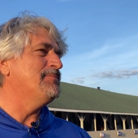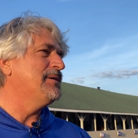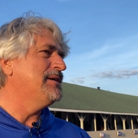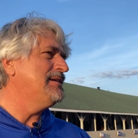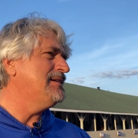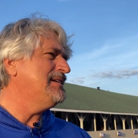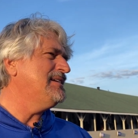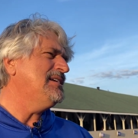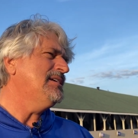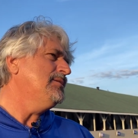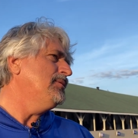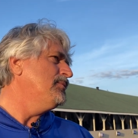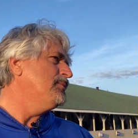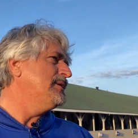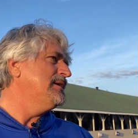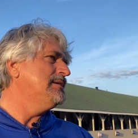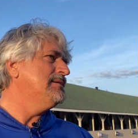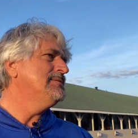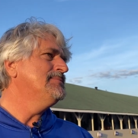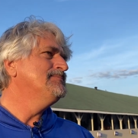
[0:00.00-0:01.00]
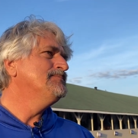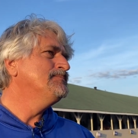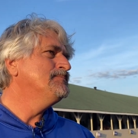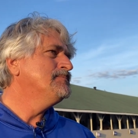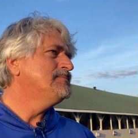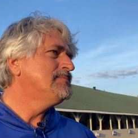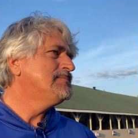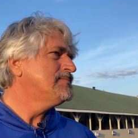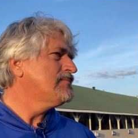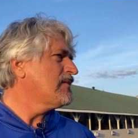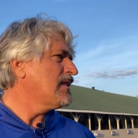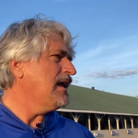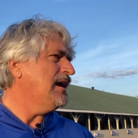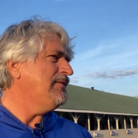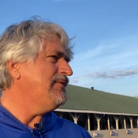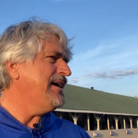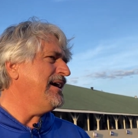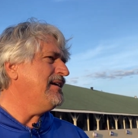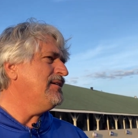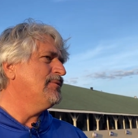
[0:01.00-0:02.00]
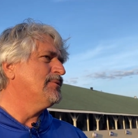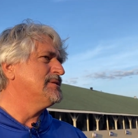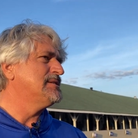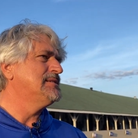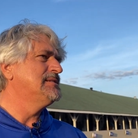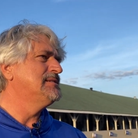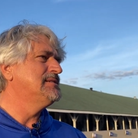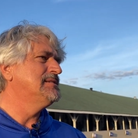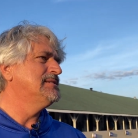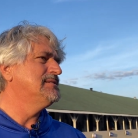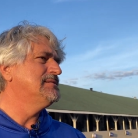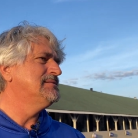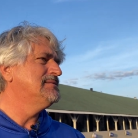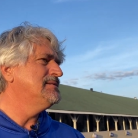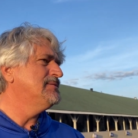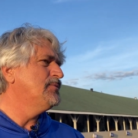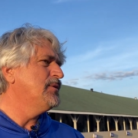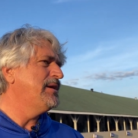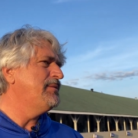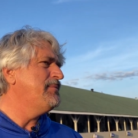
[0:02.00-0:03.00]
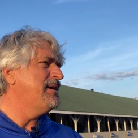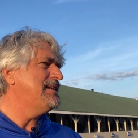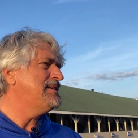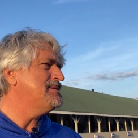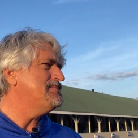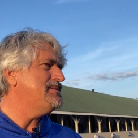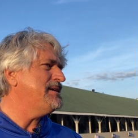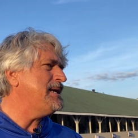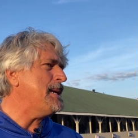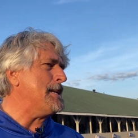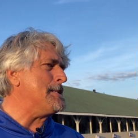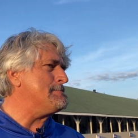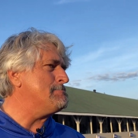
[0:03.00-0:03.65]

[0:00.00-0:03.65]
But, you know, when I've had horses that it wasn't meant to be,